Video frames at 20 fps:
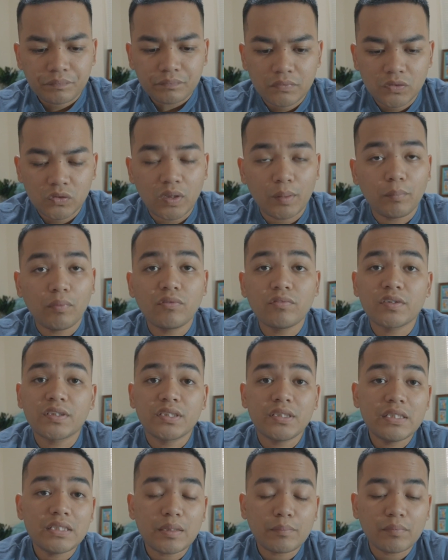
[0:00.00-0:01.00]
So I'm
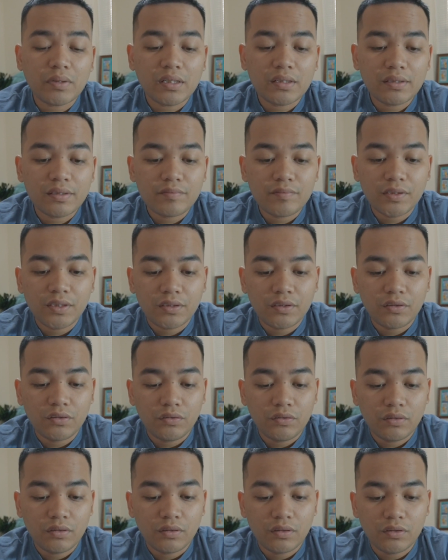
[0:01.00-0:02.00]
overseas, I'm not living
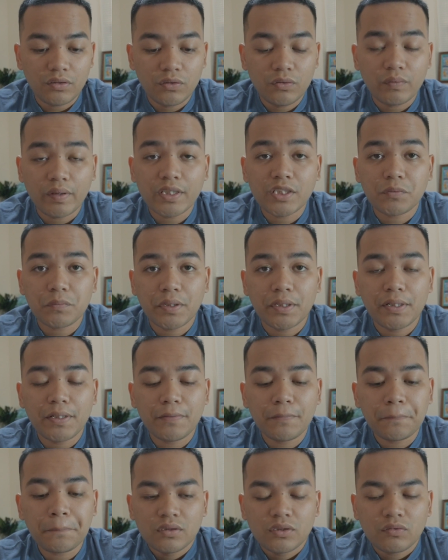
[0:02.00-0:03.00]
in the US right now.